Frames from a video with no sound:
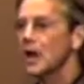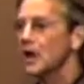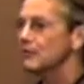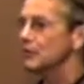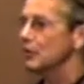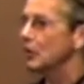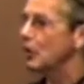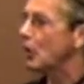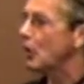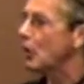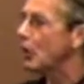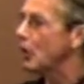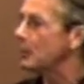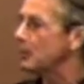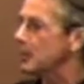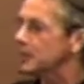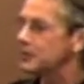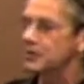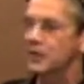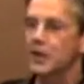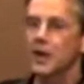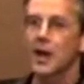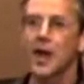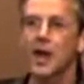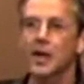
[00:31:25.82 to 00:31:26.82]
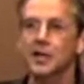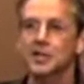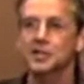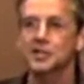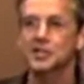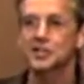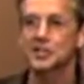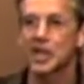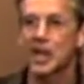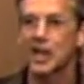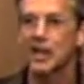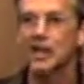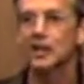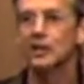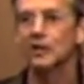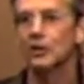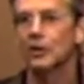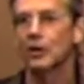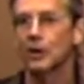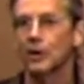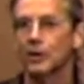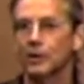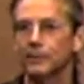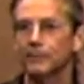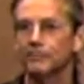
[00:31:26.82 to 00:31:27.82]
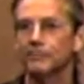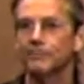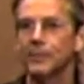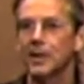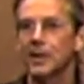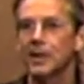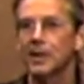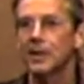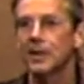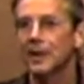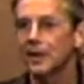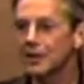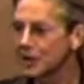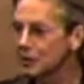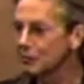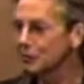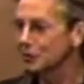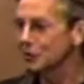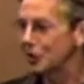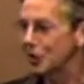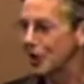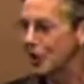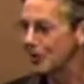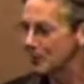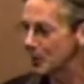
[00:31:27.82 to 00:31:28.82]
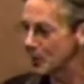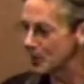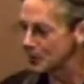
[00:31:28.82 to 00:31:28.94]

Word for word: have a garment that had a stain on it. And they would come